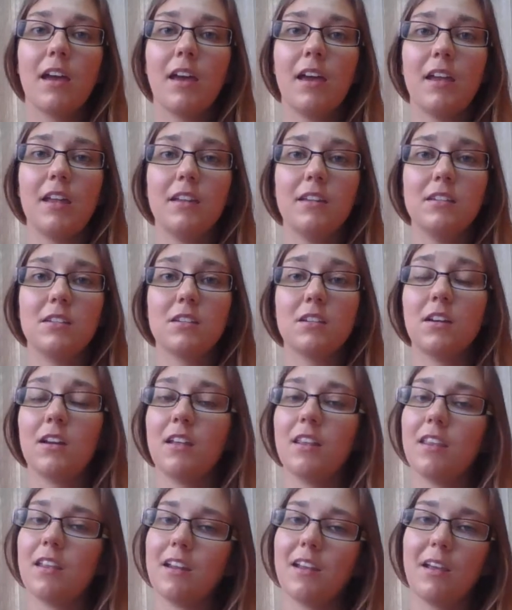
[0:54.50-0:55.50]
and
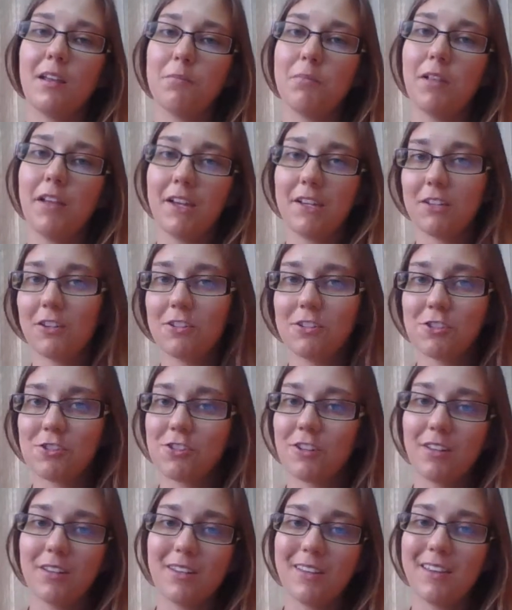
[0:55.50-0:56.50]
then I had planned
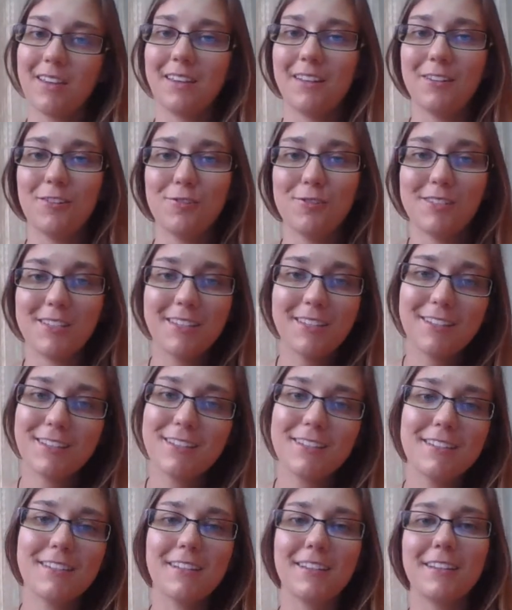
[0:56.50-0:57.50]
Australia and New
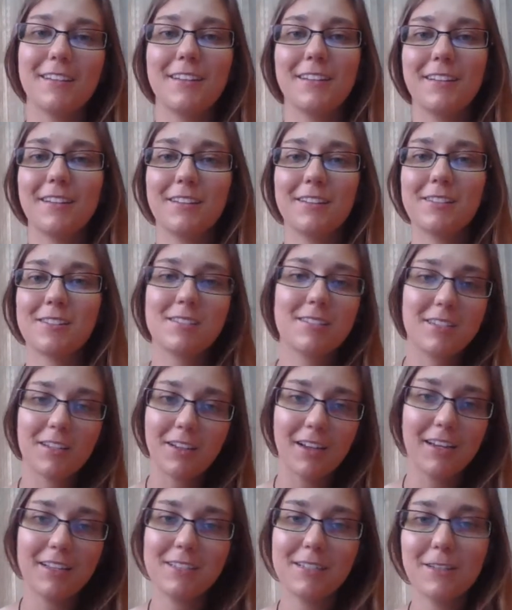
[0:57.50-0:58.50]
Zealand, and
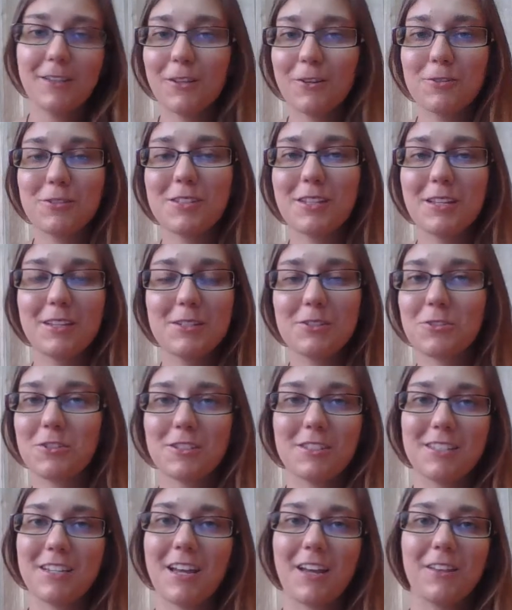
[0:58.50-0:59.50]
still I did those things,
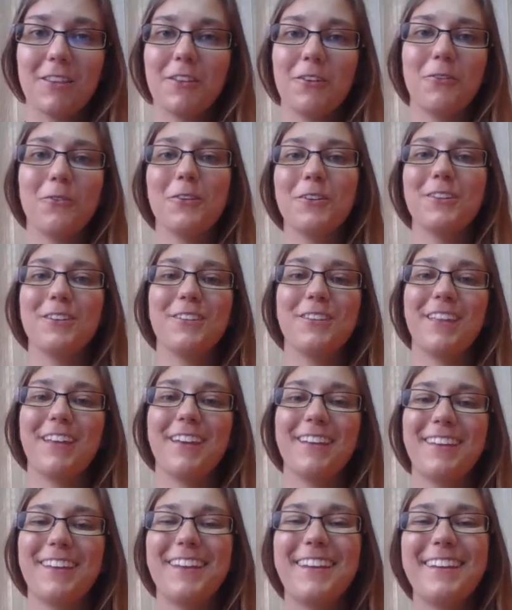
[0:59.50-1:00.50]
just not in the order
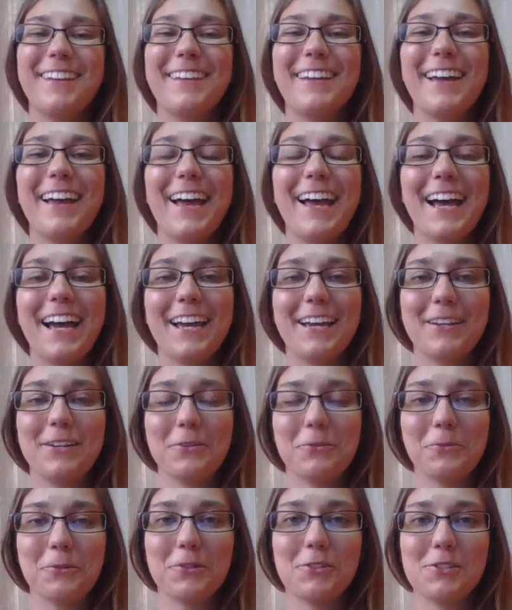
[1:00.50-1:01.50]
that I had
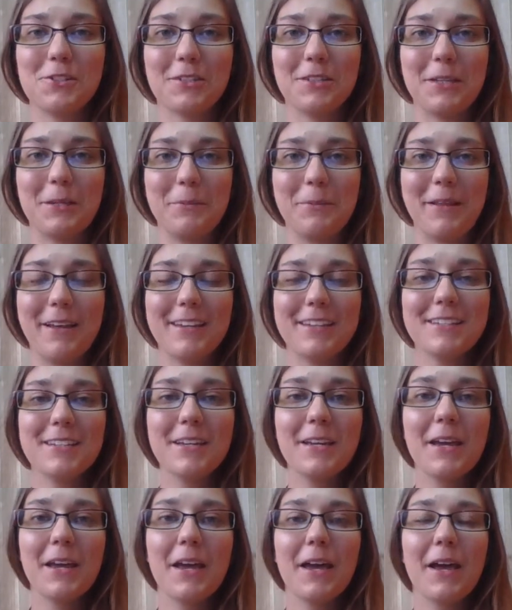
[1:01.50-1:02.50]
originally planned.
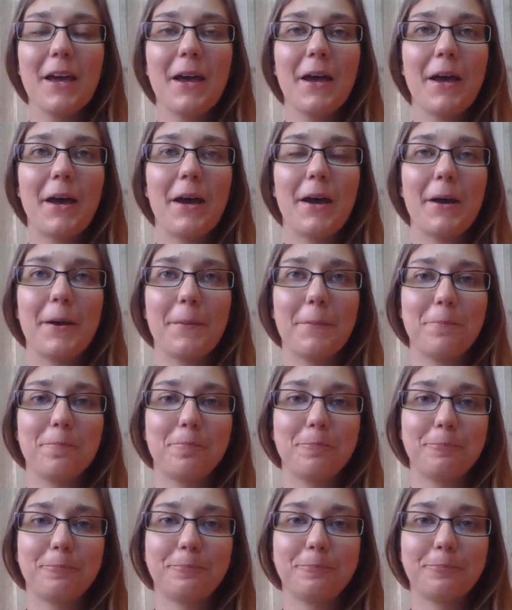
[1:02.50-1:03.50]

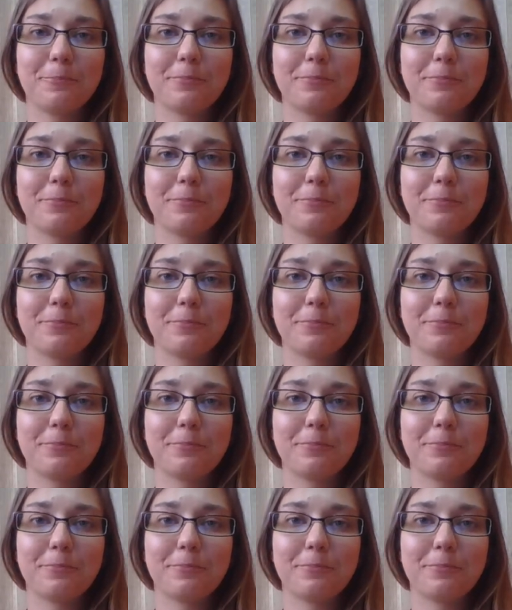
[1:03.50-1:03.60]
Um,